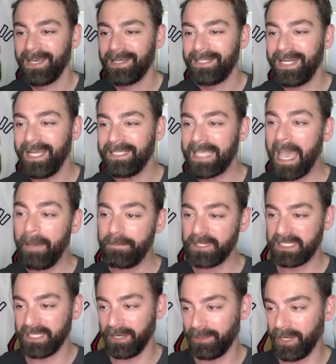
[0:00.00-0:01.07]
Today's
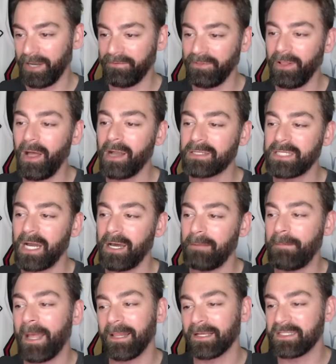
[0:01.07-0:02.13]
episode of Locked
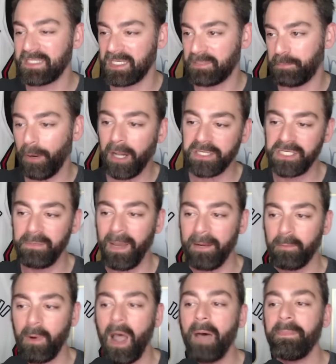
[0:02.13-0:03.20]
On Pelicans is brought to you by
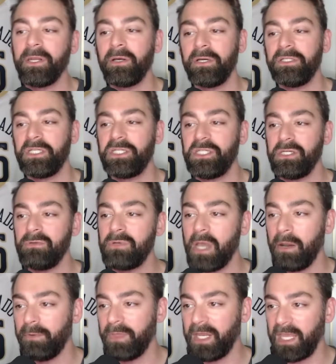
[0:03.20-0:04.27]
Robinhood. Did you
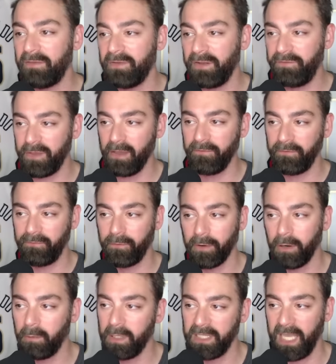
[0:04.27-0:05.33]
know that even if you have a
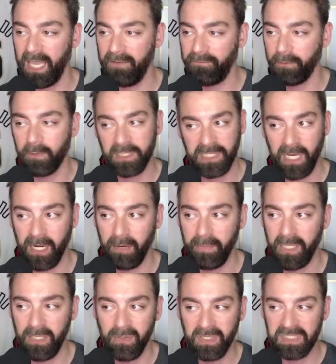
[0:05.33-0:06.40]
four oh one k for
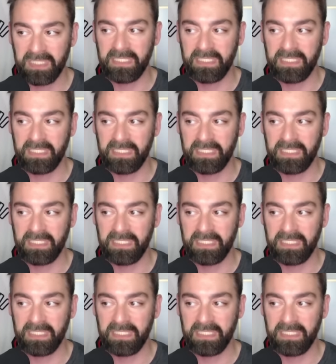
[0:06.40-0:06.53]
retirement, you can